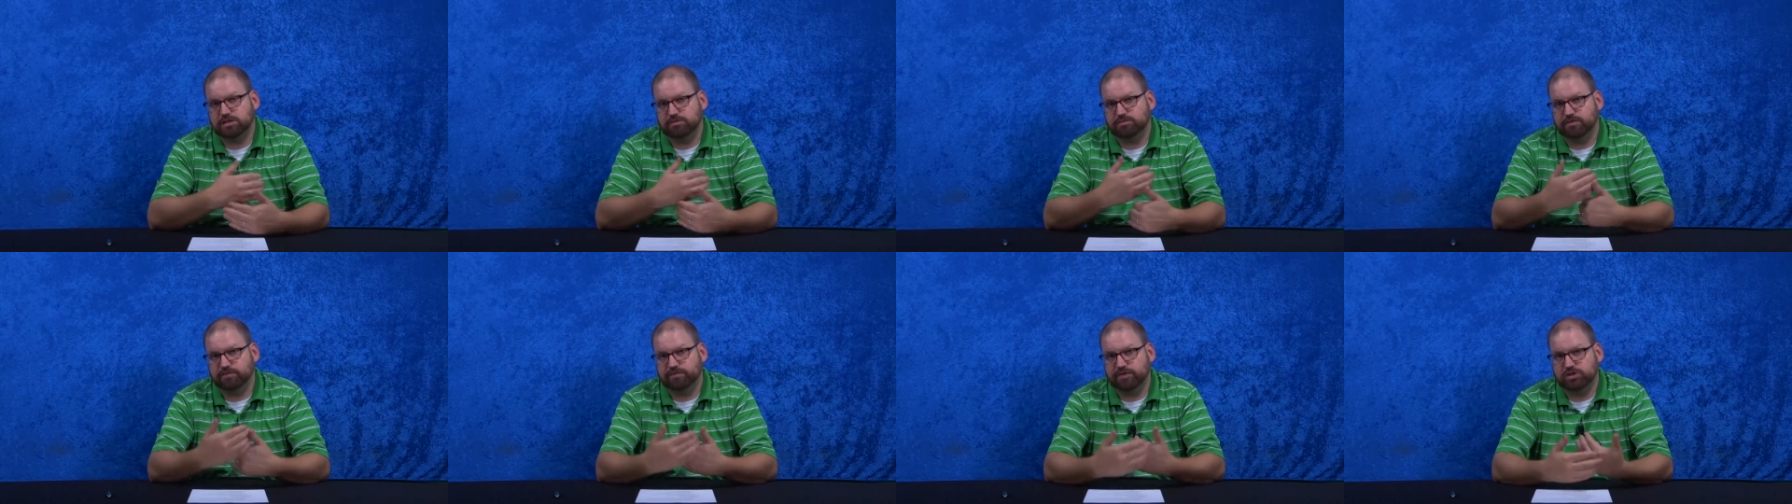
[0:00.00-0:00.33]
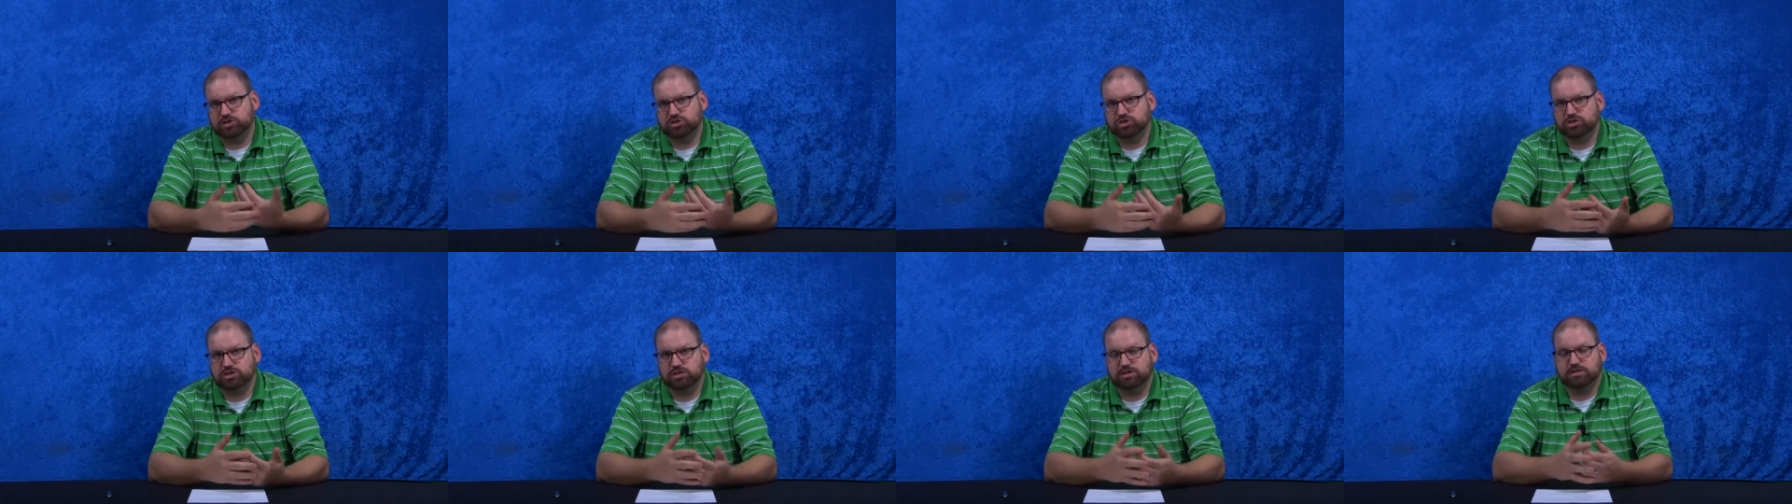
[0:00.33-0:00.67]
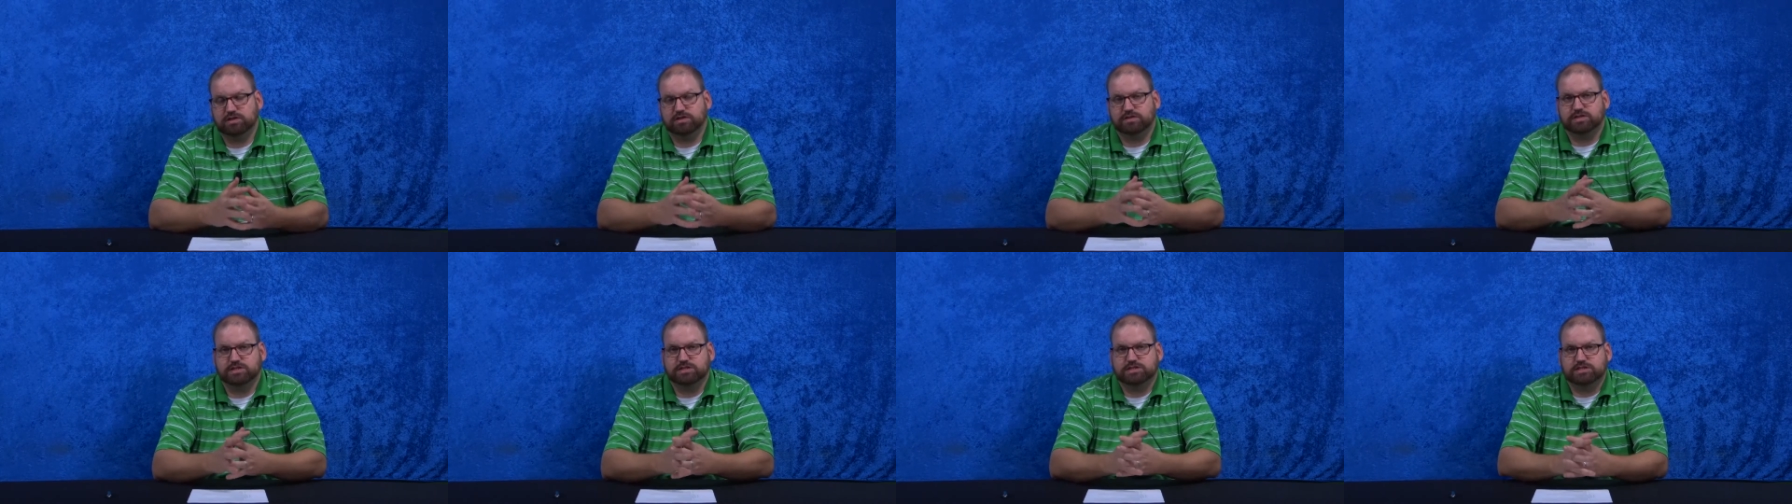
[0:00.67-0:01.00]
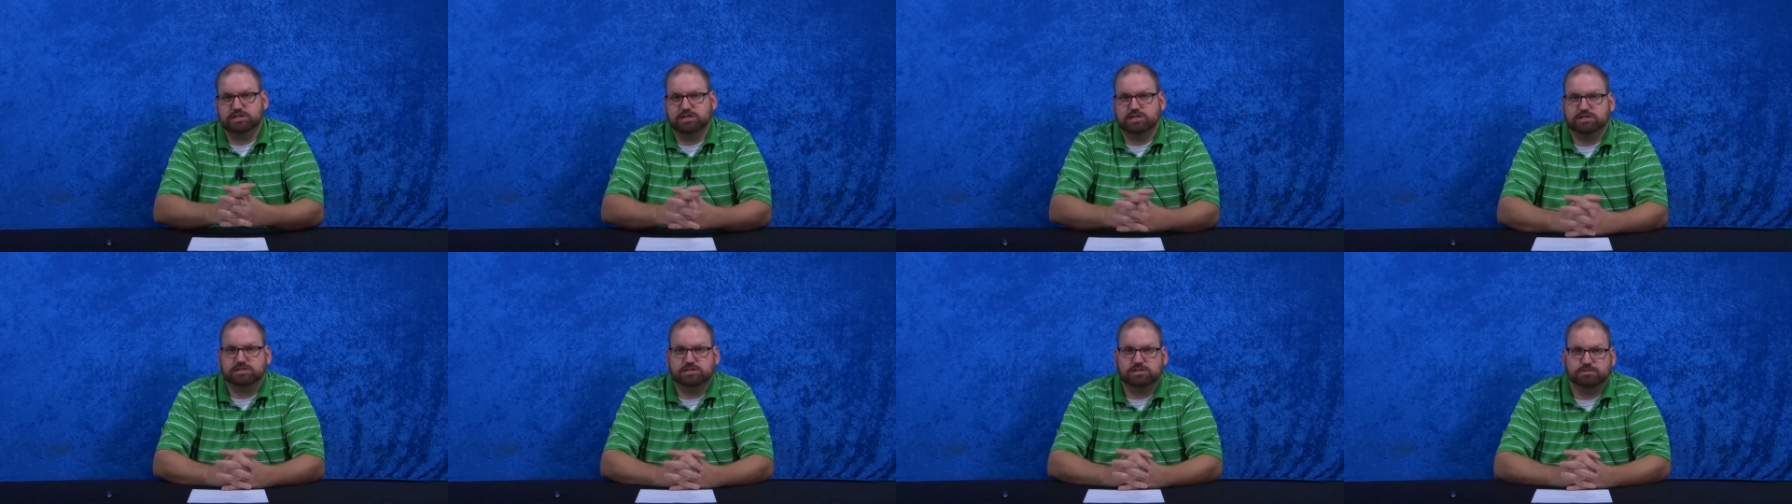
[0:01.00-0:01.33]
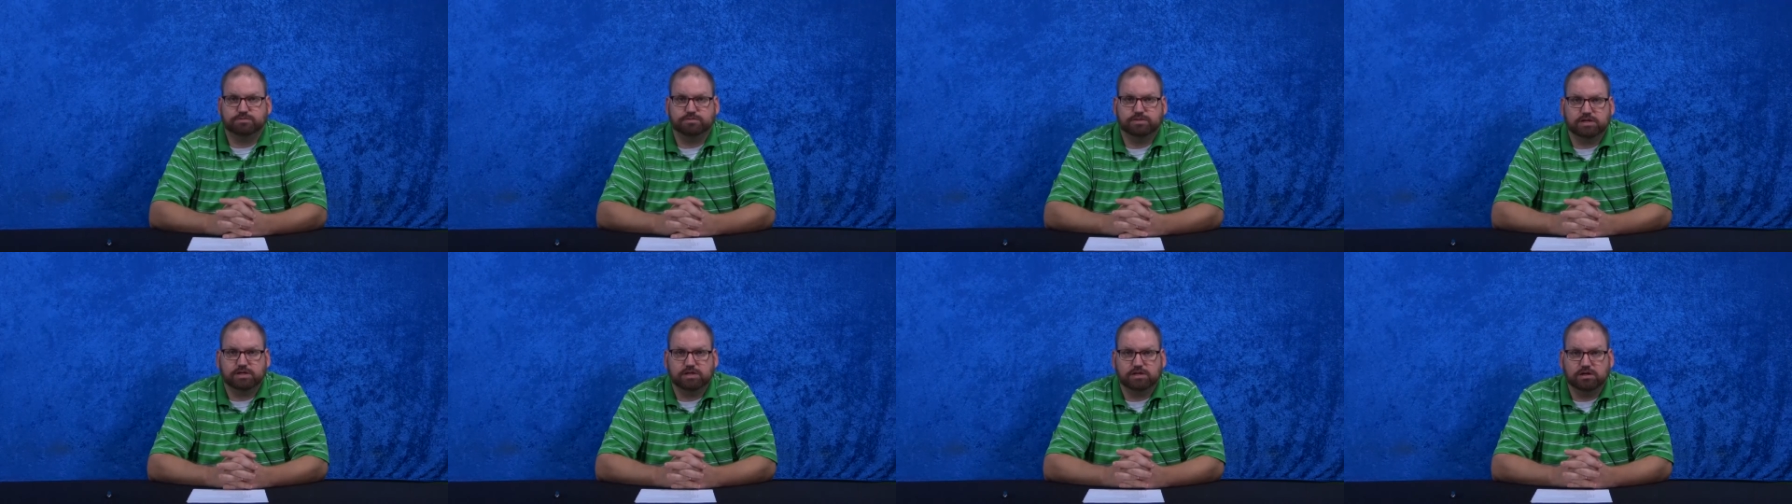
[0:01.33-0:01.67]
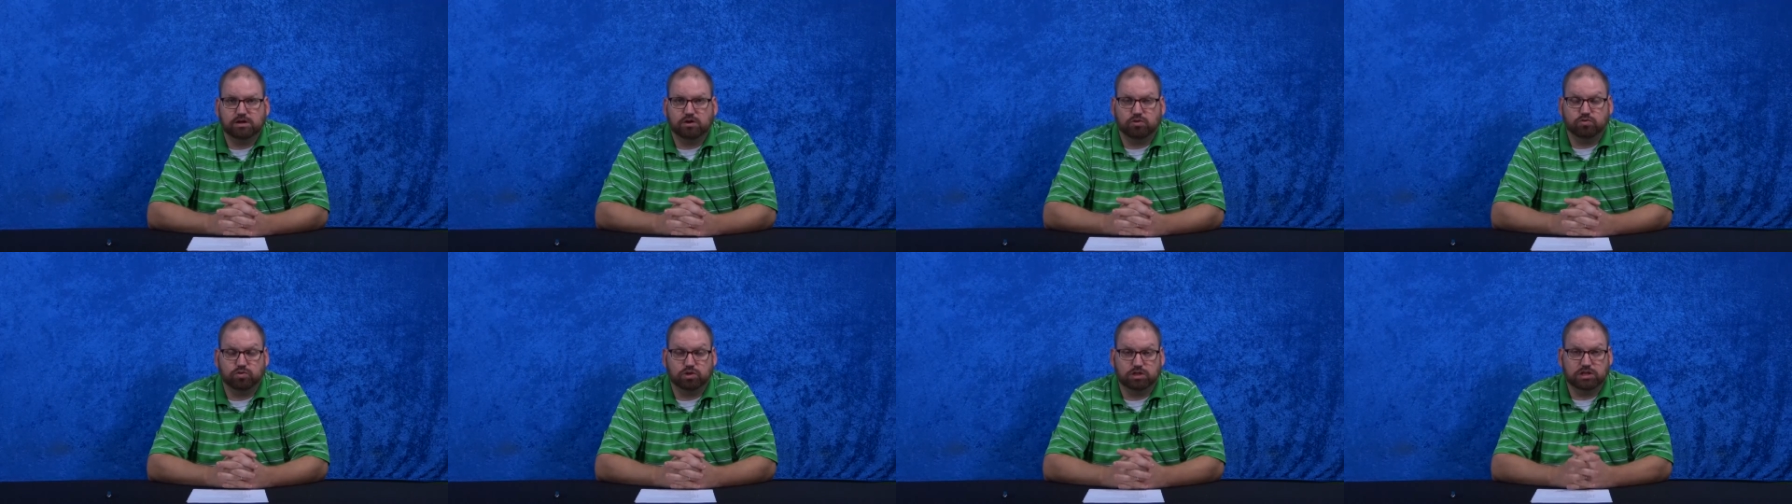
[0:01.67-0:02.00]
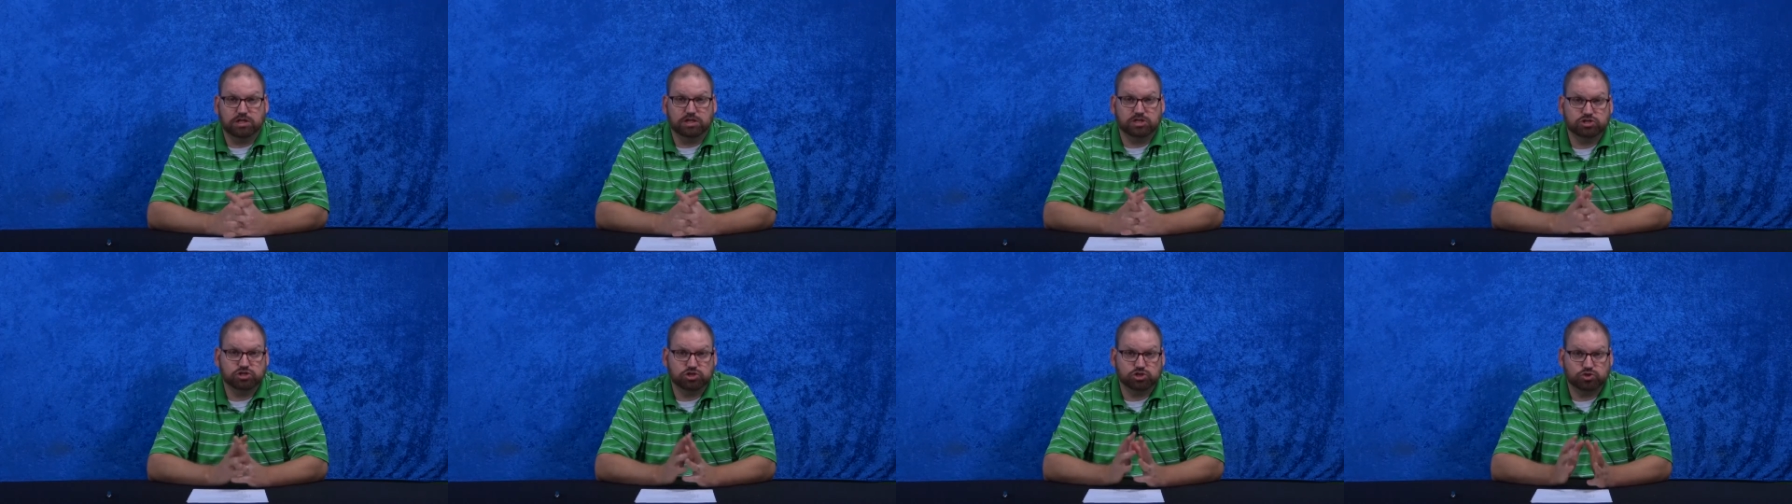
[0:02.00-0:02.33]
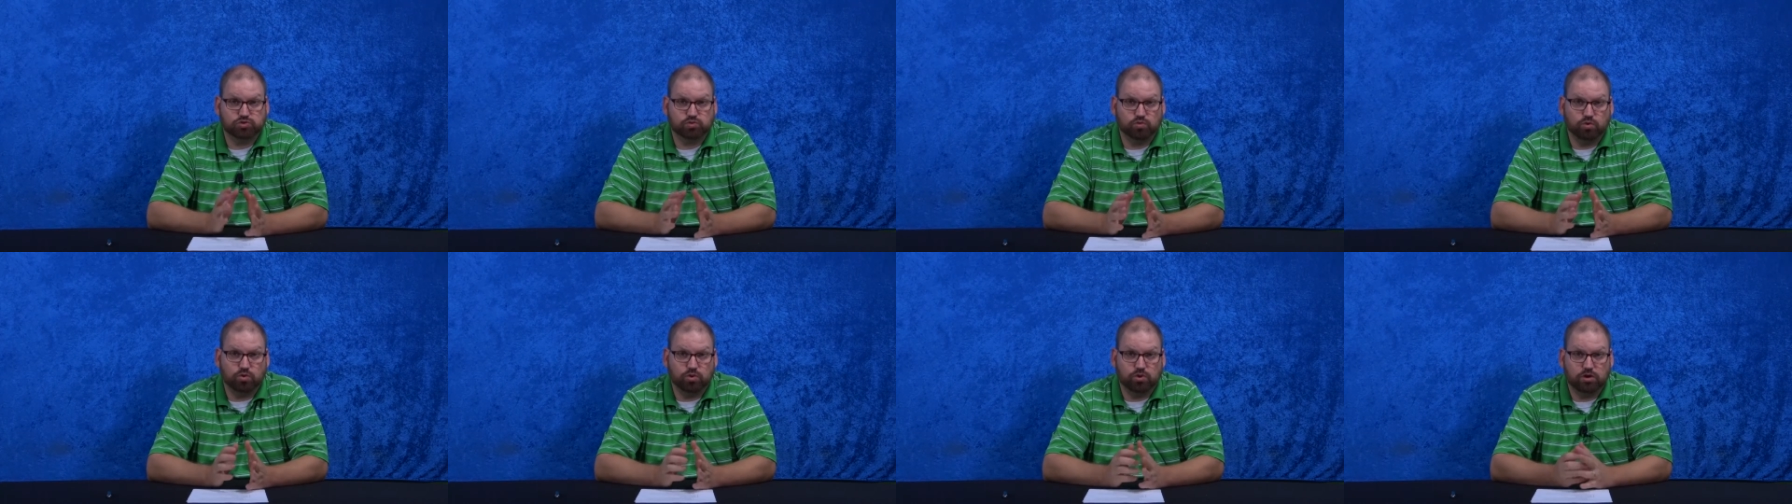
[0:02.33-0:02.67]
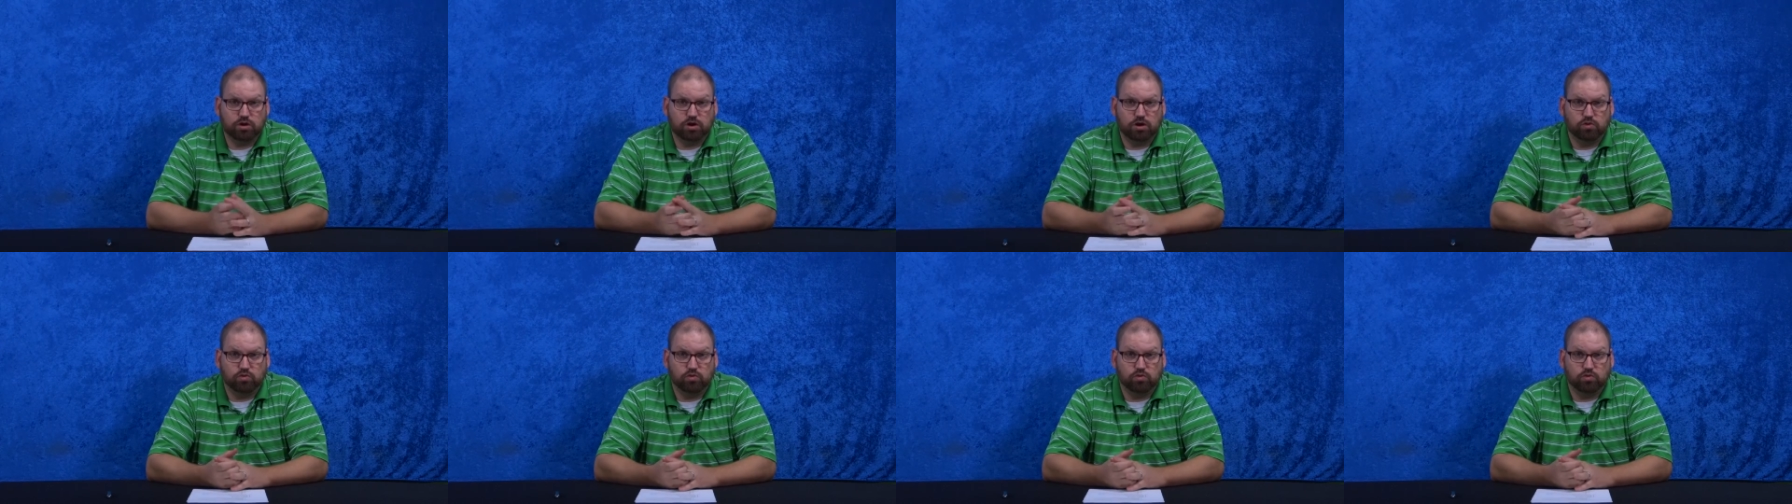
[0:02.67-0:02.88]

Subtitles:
him eventually that this needs to be a religious war,